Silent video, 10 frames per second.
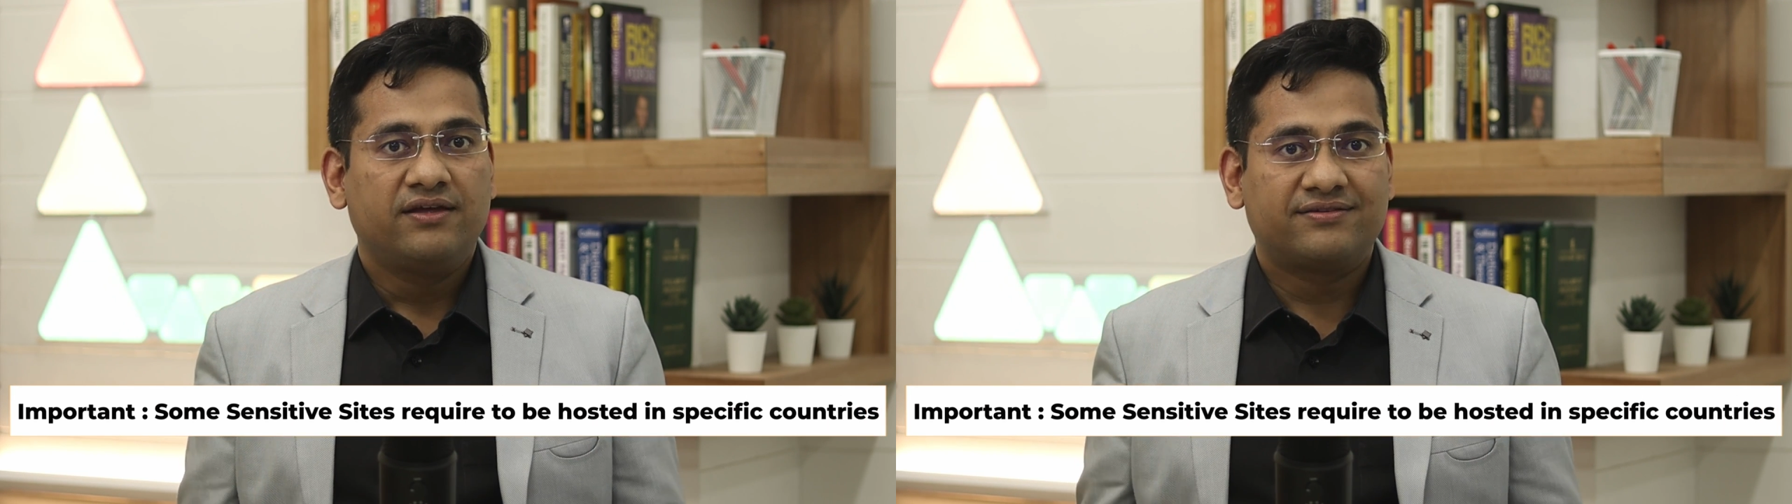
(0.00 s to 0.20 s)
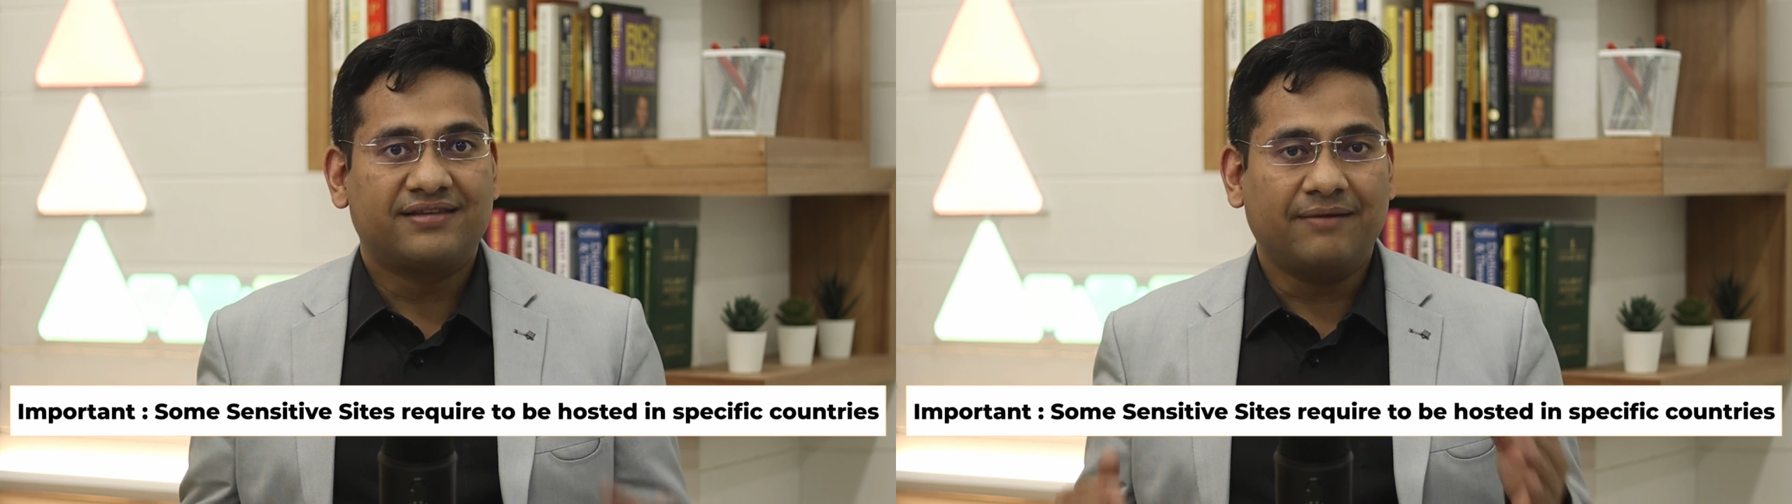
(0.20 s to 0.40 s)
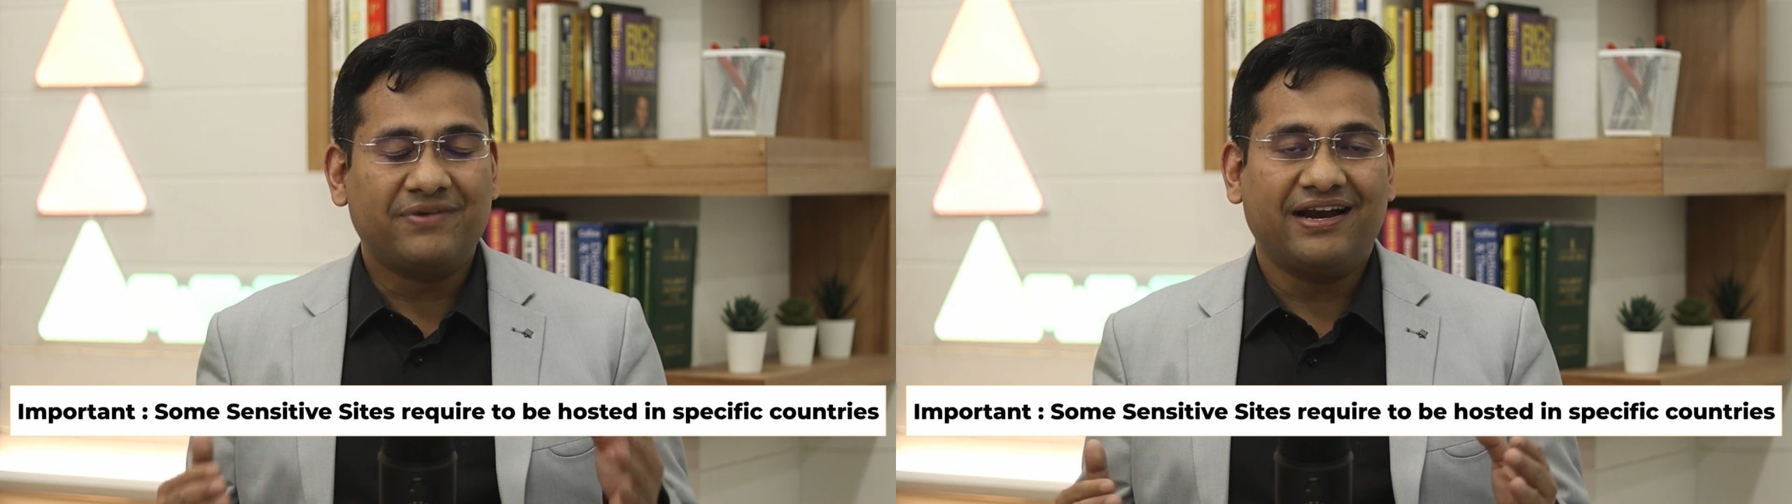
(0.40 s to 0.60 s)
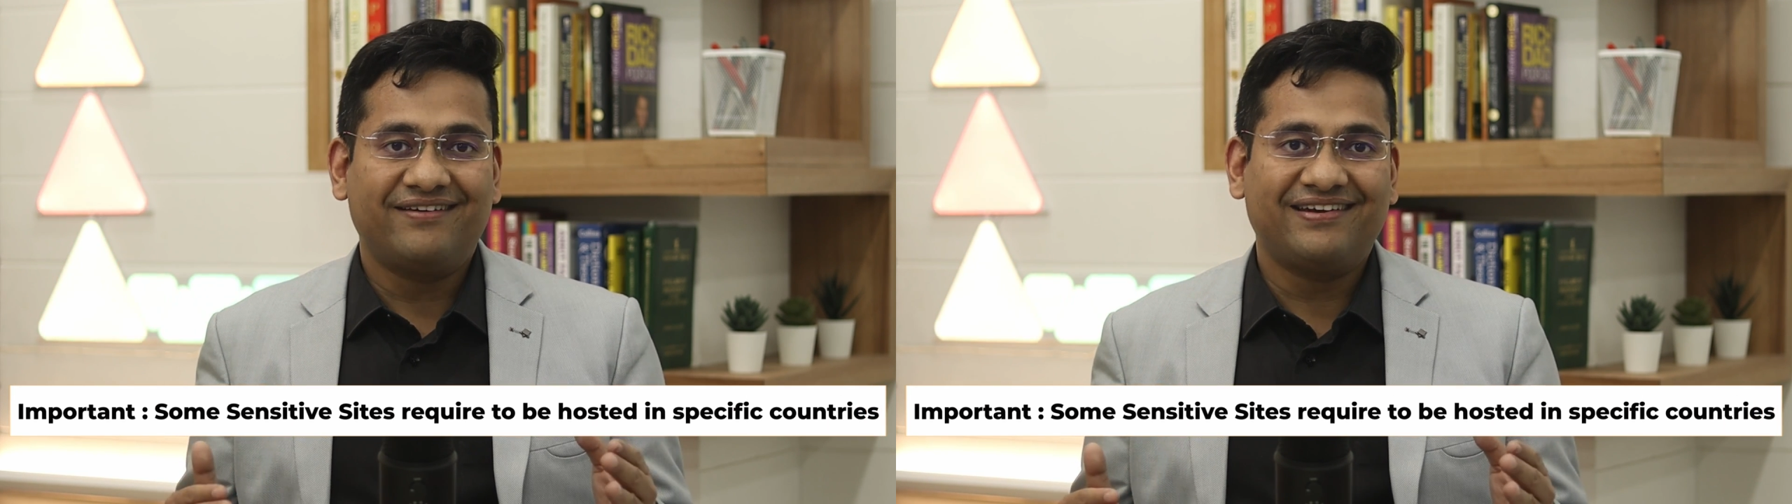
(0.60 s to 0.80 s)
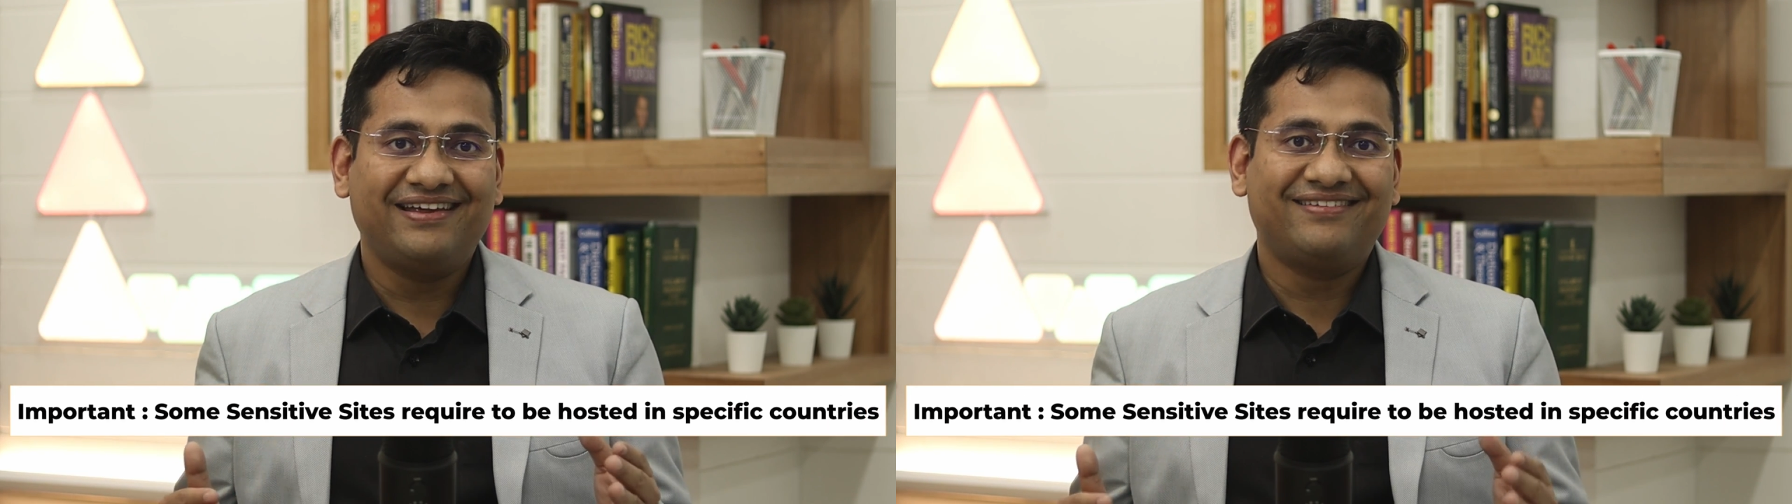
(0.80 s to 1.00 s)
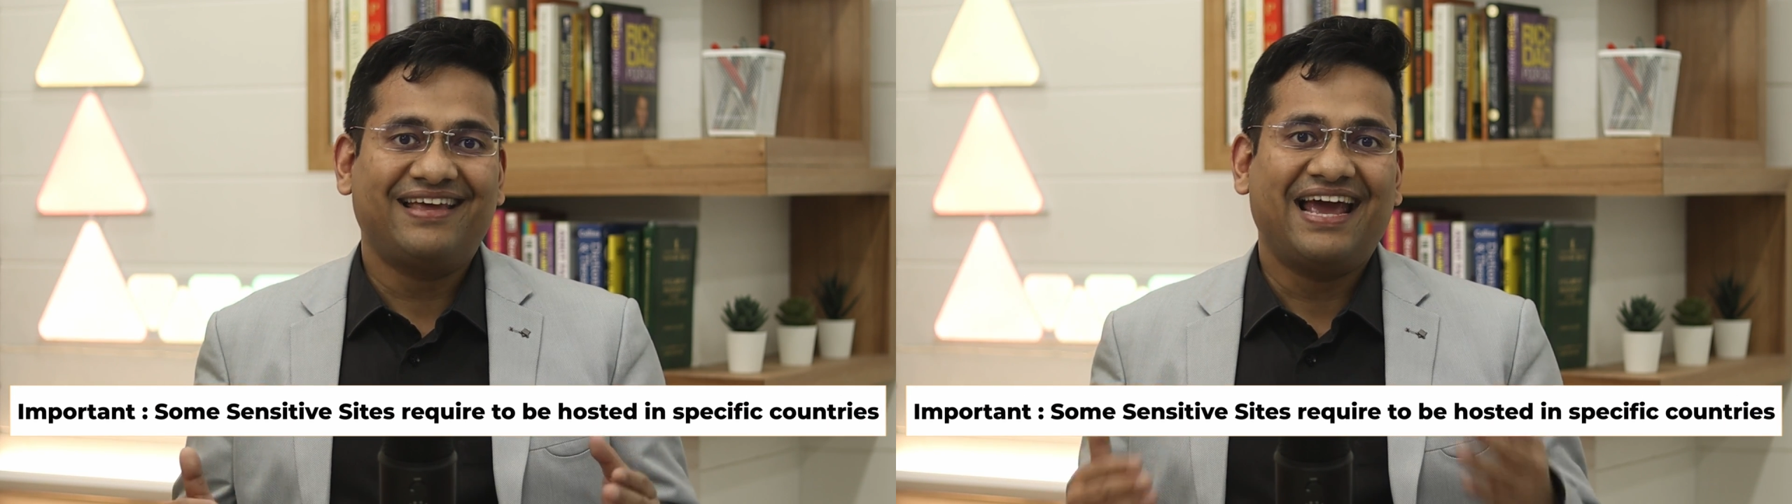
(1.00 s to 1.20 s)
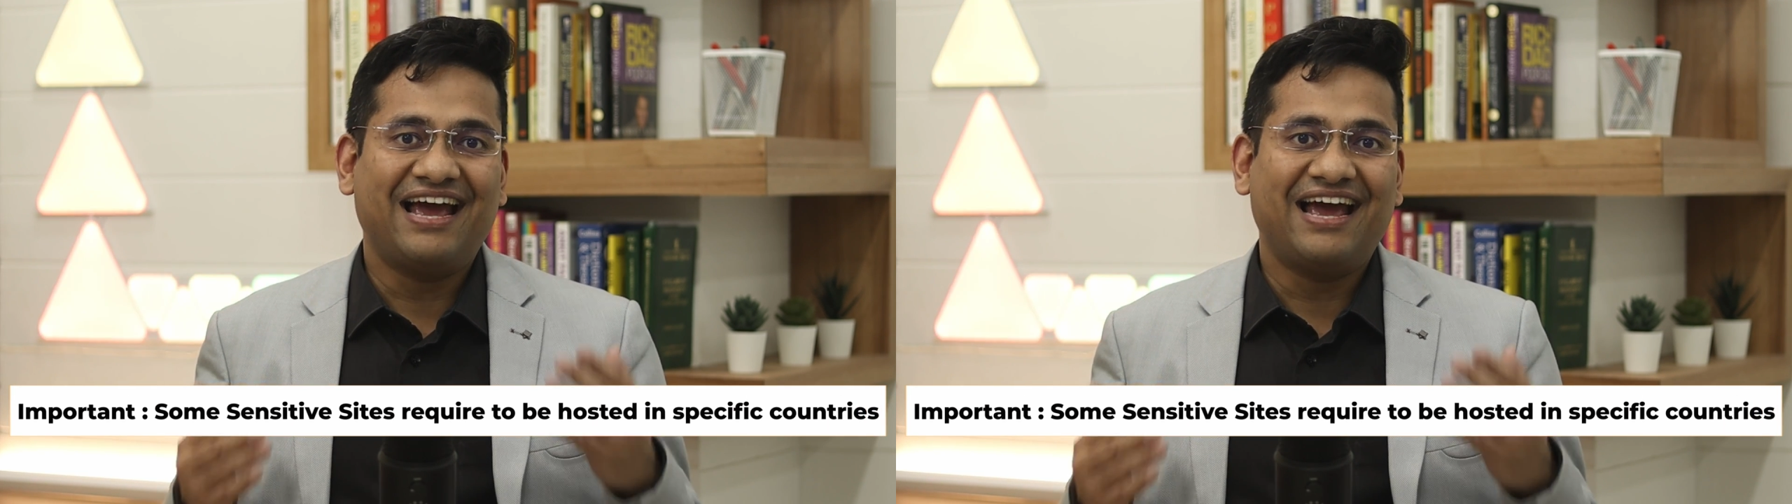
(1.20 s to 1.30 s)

Some countries